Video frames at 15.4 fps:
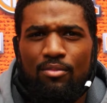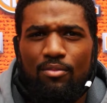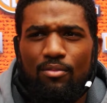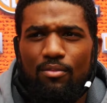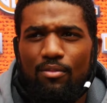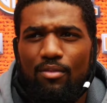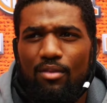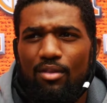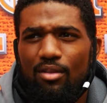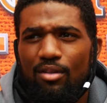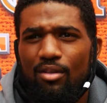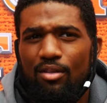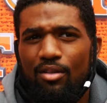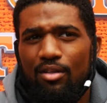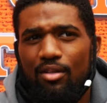this new
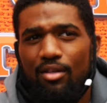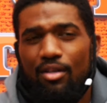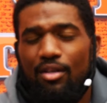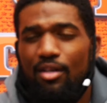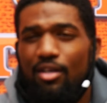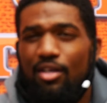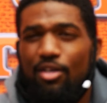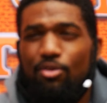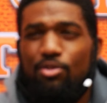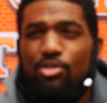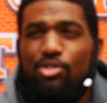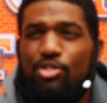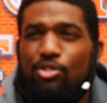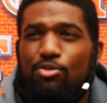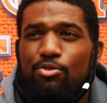defense? It
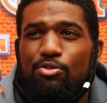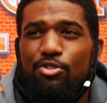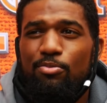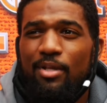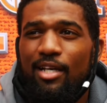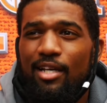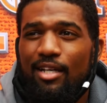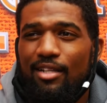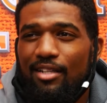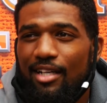was huge, man.